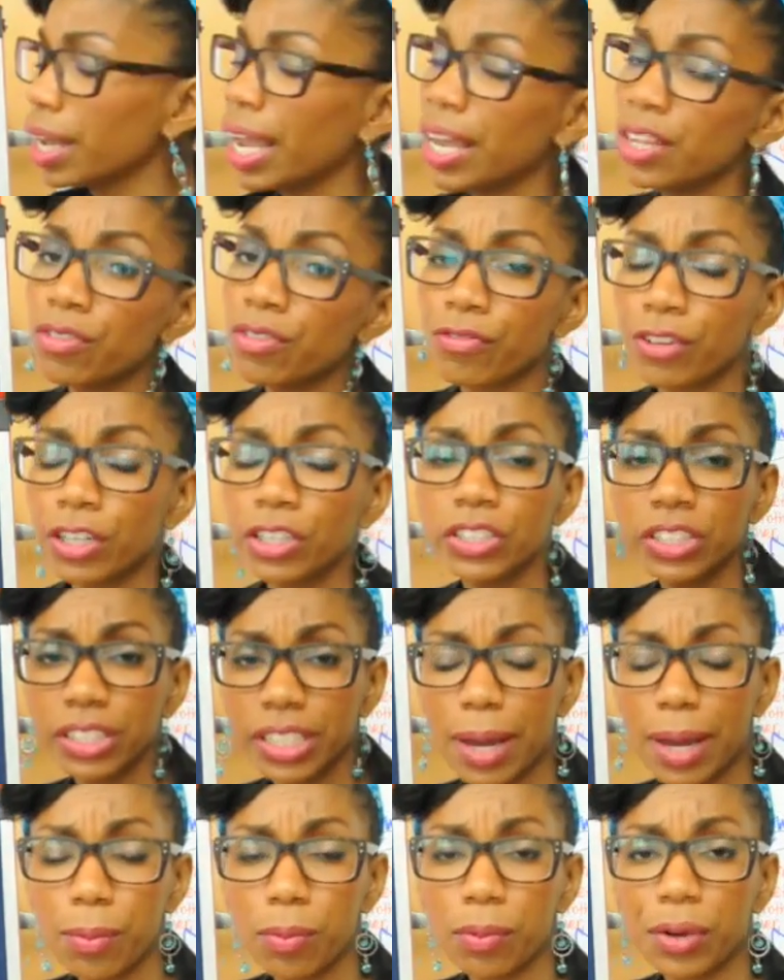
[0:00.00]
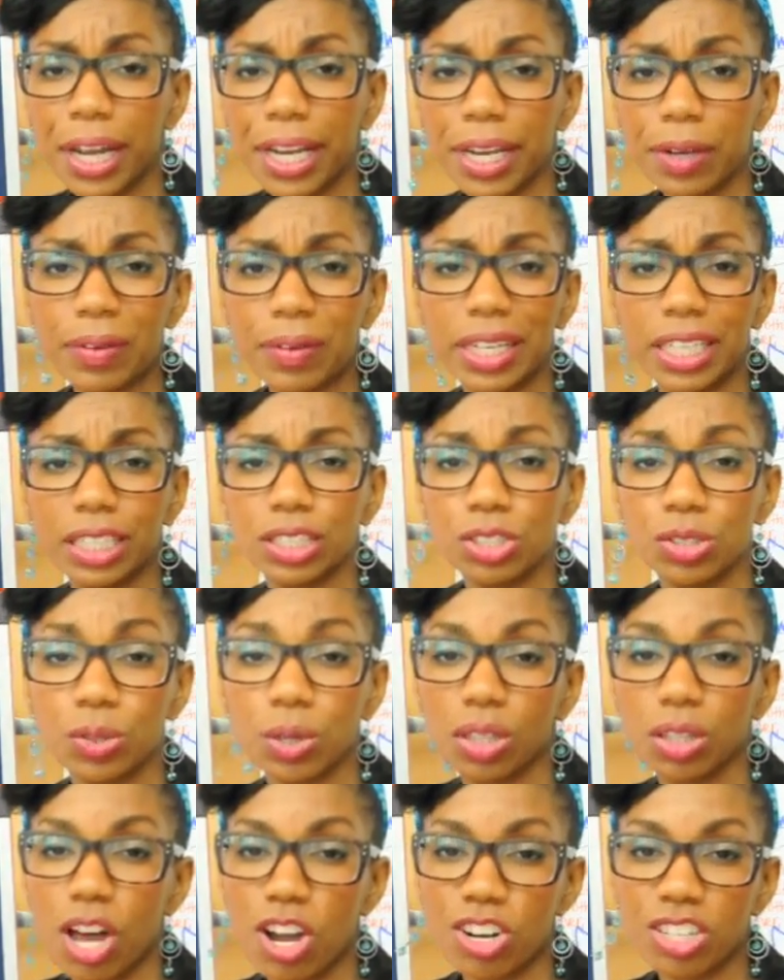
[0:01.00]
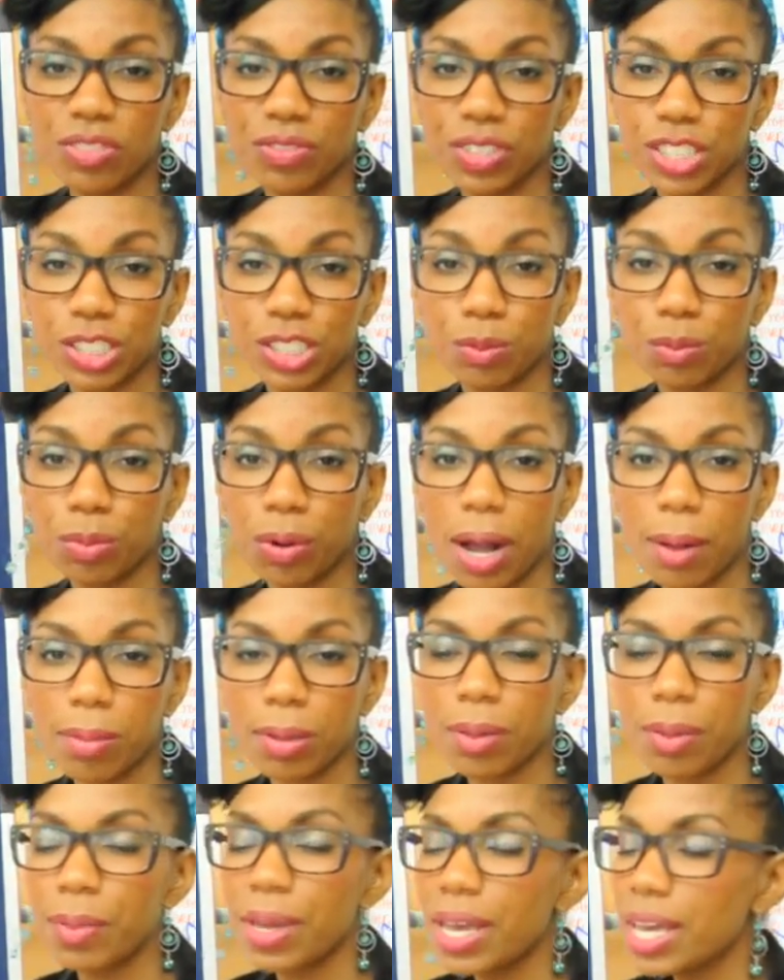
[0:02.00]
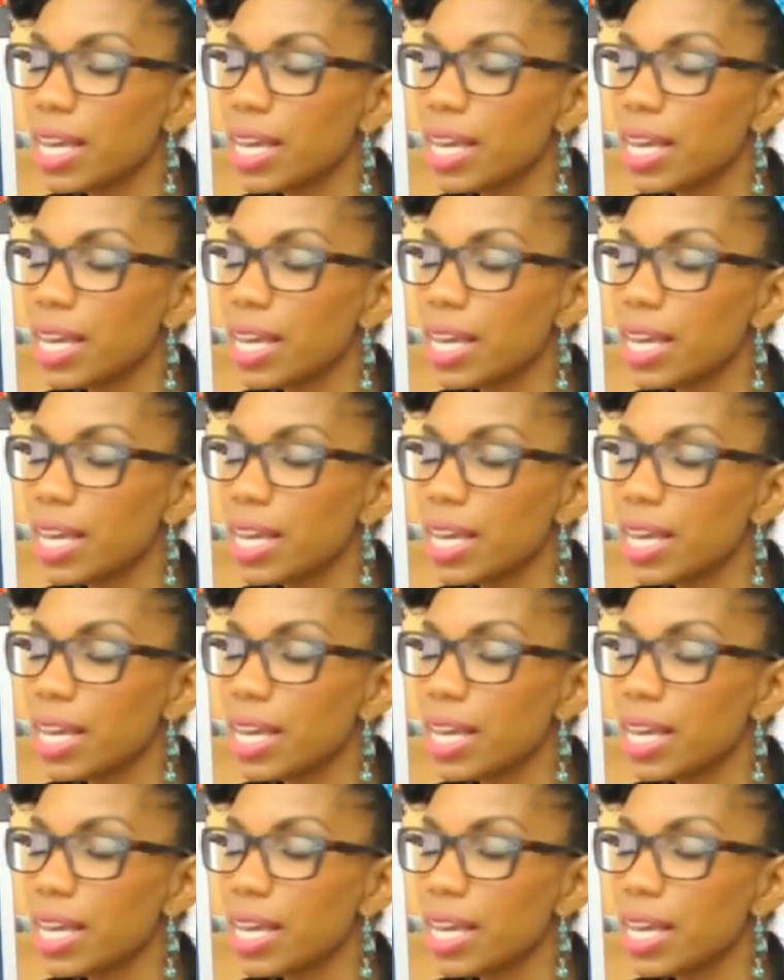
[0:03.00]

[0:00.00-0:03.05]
Okay, the first step when I get ready to do a long division problem